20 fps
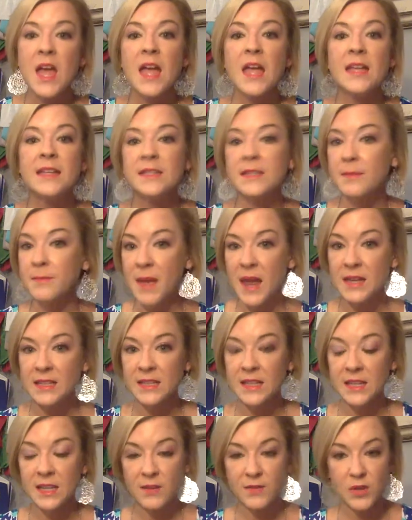it's
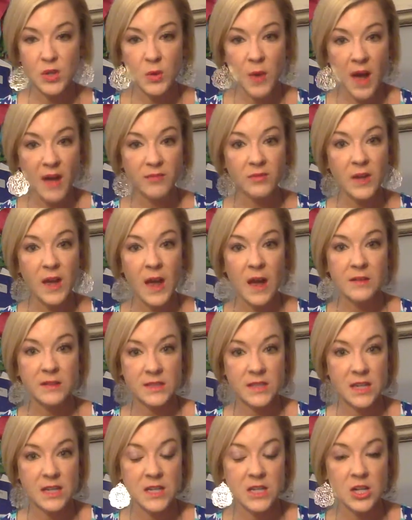amazing, and if you have
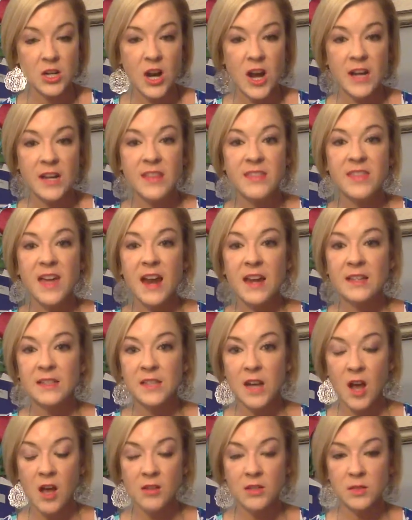outstanding credit, that is an
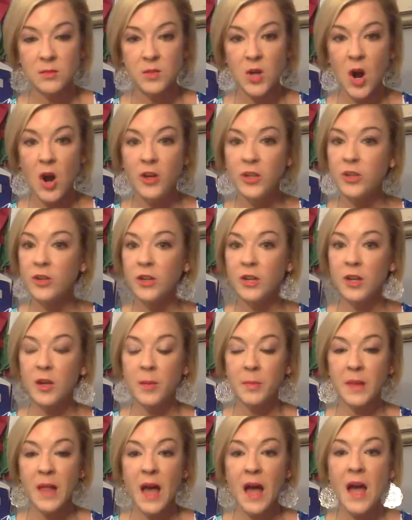awesome card. You can
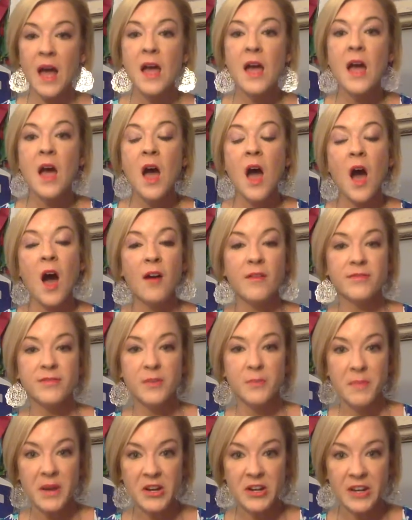apply off the
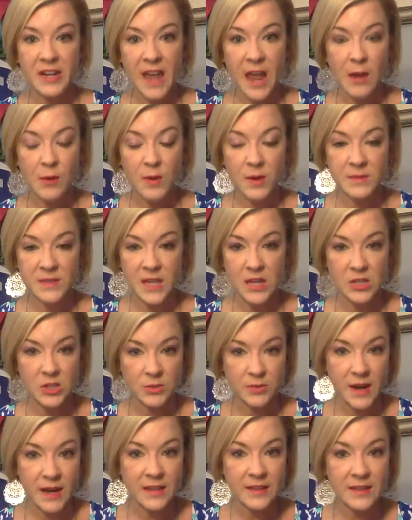Mary Kay website
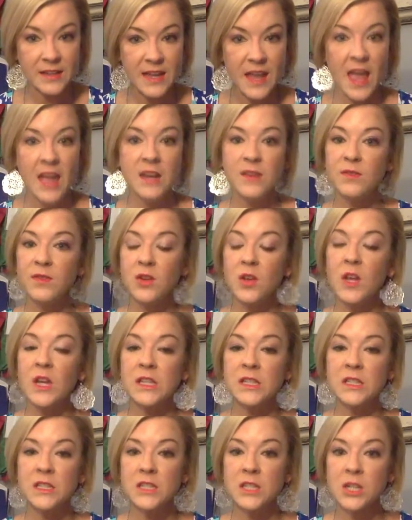directly, and if you get
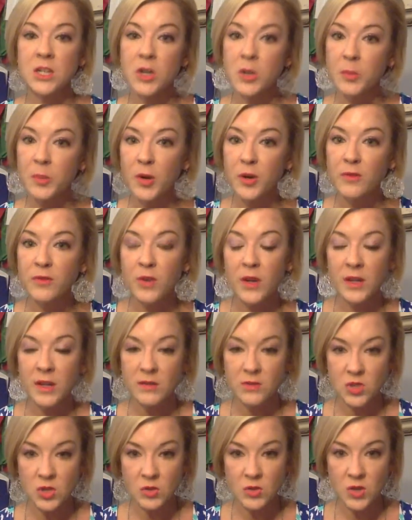instant approval, it
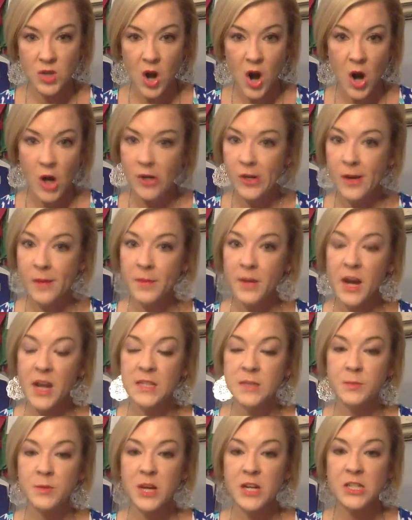gives you the card number,
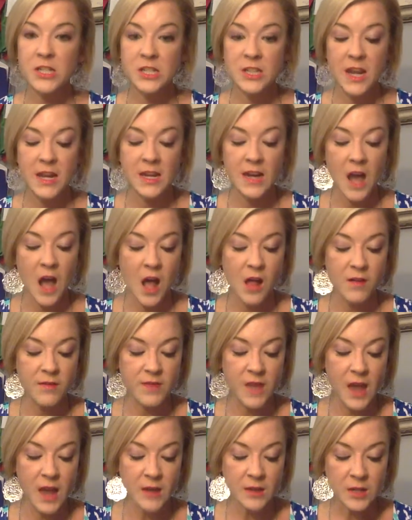expiration date, and all of
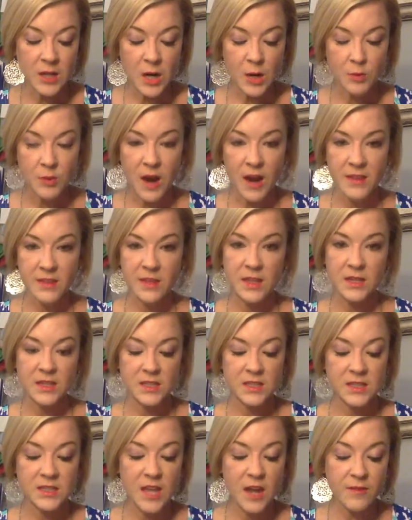that right then.
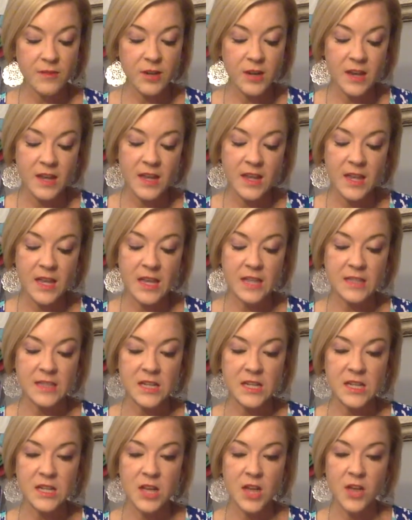Discover It is
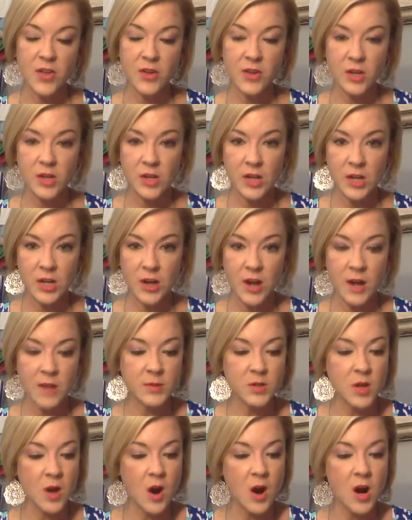another
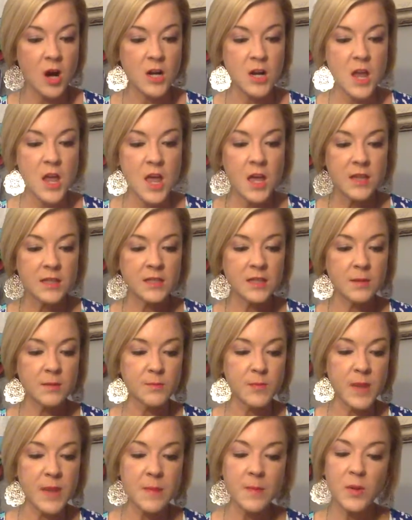incredible card. Some
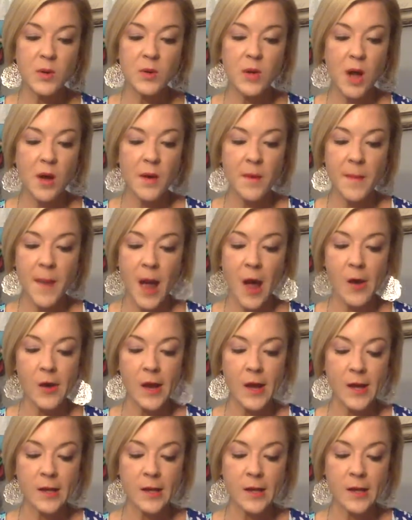people go about